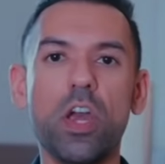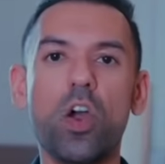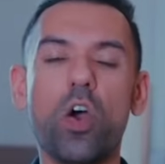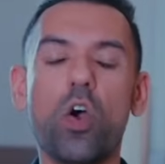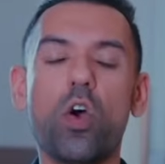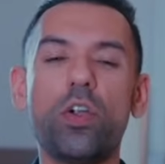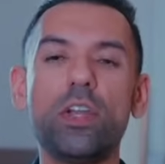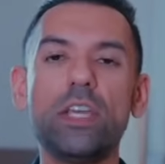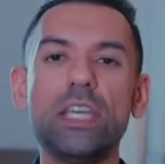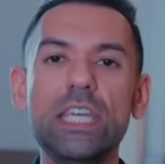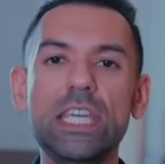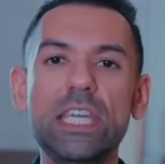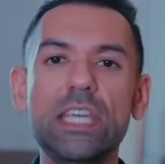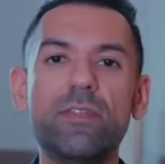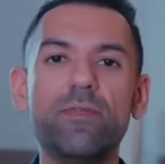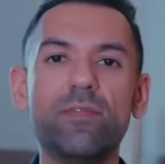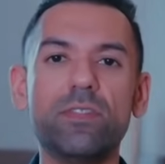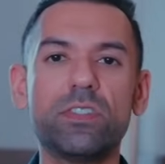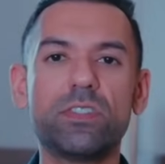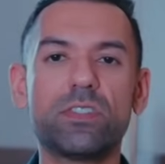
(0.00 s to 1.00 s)
or
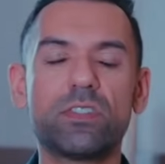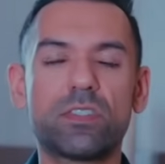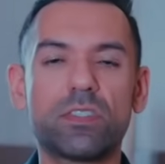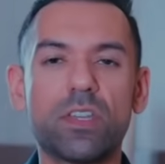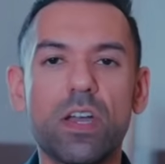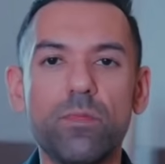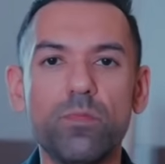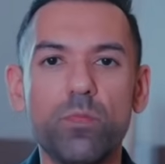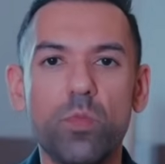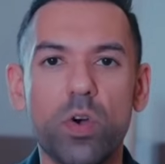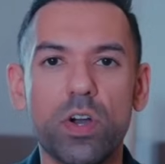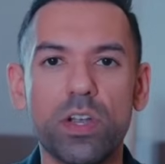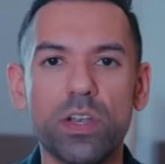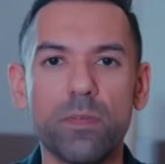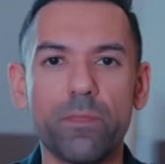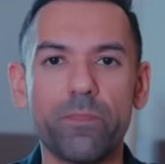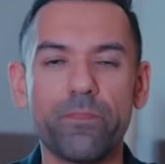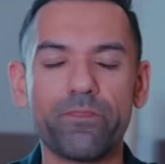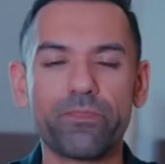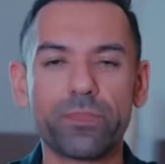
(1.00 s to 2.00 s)
even someone
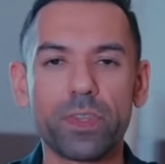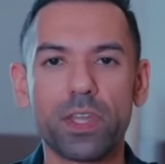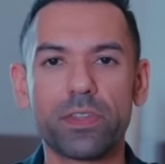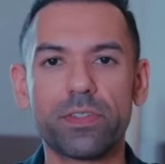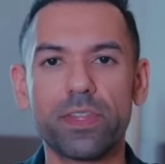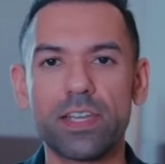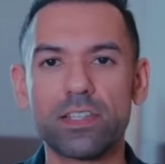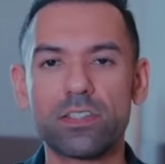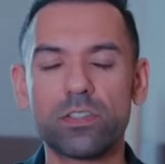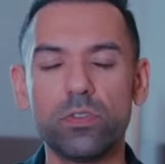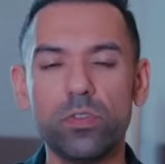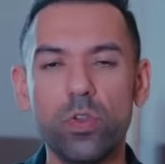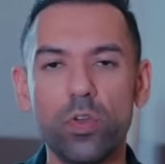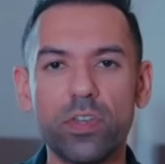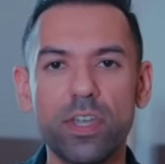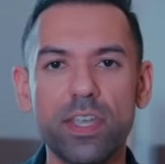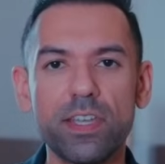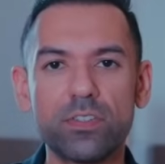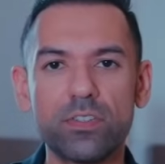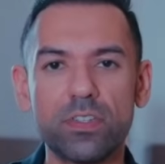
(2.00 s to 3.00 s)
that's
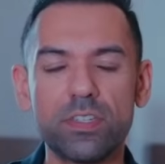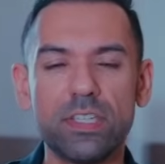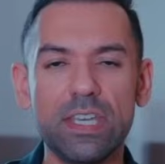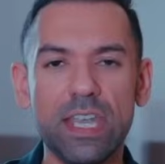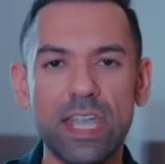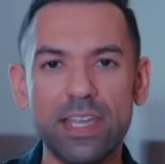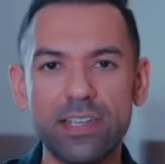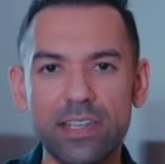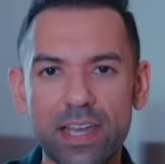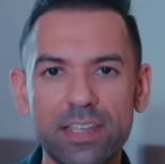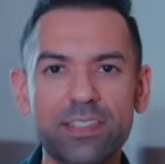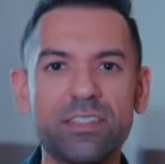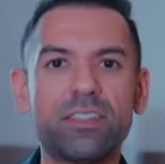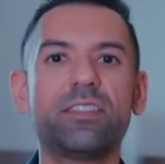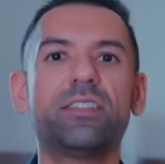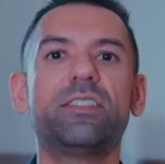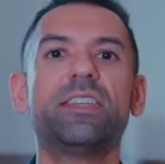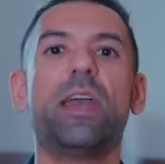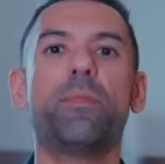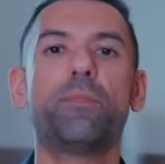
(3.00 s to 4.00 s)
looking to gain a
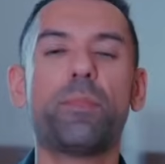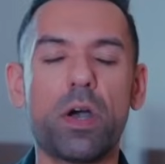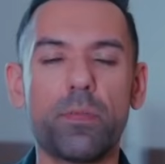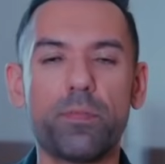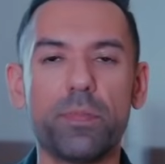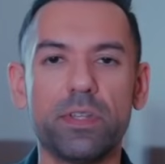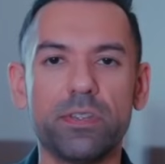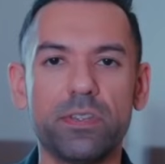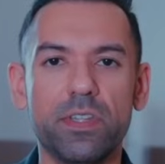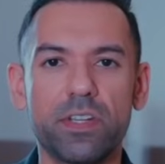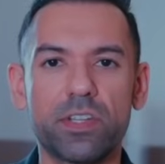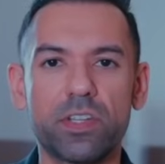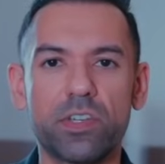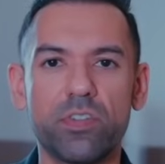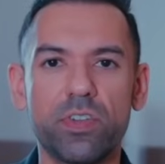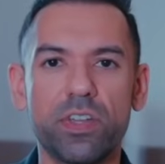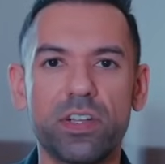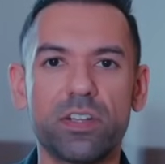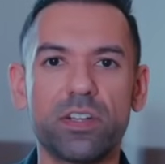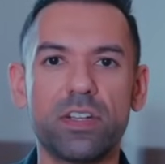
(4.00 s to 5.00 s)
step up in their
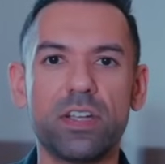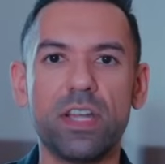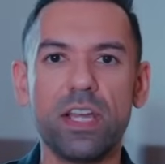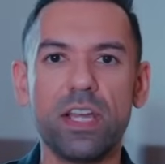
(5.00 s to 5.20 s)
career.